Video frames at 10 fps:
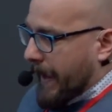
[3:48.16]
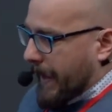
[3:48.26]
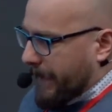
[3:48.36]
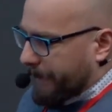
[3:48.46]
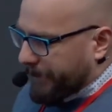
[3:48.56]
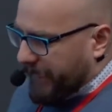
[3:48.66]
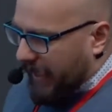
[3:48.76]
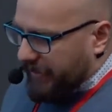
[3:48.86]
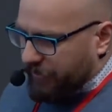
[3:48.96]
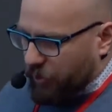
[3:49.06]

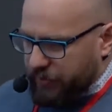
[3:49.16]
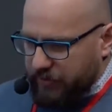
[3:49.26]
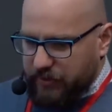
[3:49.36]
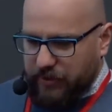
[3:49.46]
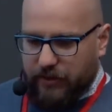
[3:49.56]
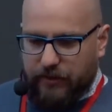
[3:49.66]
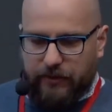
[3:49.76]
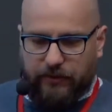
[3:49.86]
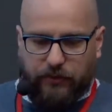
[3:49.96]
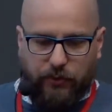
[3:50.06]
And those
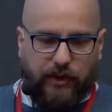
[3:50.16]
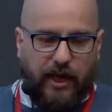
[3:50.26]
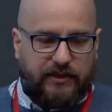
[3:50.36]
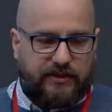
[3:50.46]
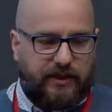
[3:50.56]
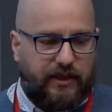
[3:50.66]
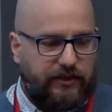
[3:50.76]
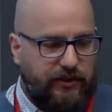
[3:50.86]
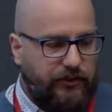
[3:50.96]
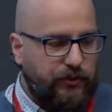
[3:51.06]
two guys, they
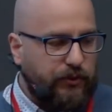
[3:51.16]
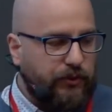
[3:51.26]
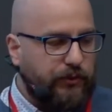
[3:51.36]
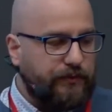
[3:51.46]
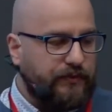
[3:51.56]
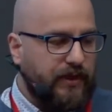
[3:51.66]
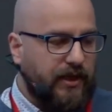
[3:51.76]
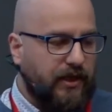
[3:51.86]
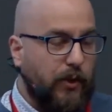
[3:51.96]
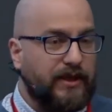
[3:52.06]
got into
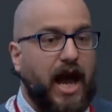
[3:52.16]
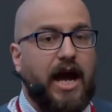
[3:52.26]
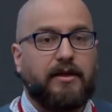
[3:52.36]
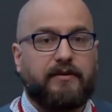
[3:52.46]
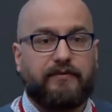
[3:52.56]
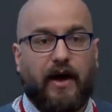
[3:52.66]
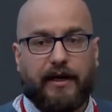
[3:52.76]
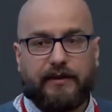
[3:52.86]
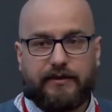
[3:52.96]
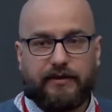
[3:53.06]
a quite ugly
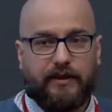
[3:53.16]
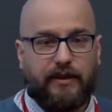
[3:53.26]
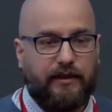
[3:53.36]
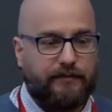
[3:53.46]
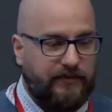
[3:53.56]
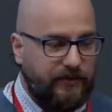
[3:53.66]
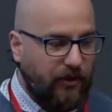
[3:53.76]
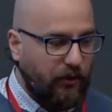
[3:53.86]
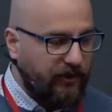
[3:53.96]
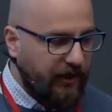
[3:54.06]
fight,
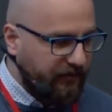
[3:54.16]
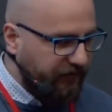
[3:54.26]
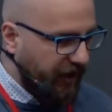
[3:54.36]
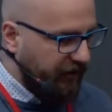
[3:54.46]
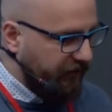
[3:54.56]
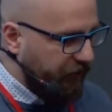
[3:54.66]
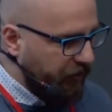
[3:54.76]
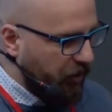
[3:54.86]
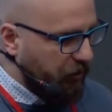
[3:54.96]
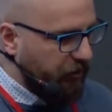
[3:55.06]
online fight. If you
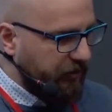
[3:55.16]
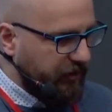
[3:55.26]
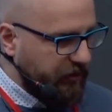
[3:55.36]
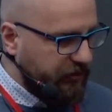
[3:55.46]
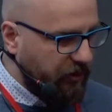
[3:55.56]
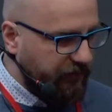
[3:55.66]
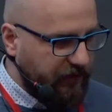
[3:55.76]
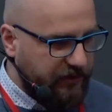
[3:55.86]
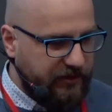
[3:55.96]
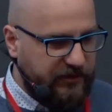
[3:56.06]
know, Linus Torvalds